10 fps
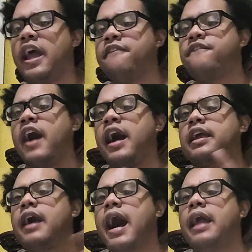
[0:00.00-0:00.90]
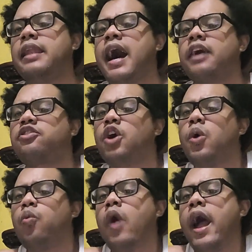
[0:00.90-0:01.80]
If I got locked
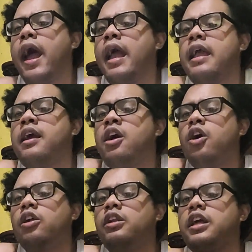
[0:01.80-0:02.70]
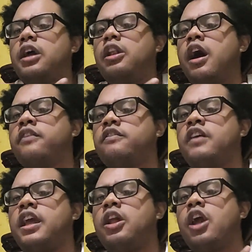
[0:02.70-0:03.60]
away, only a lost
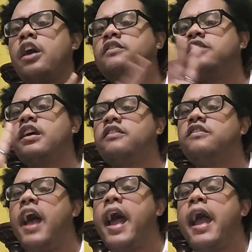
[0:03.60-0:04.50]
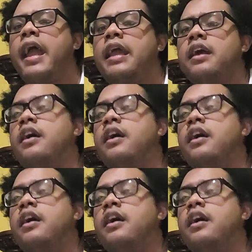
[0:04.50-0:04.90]
alone on today.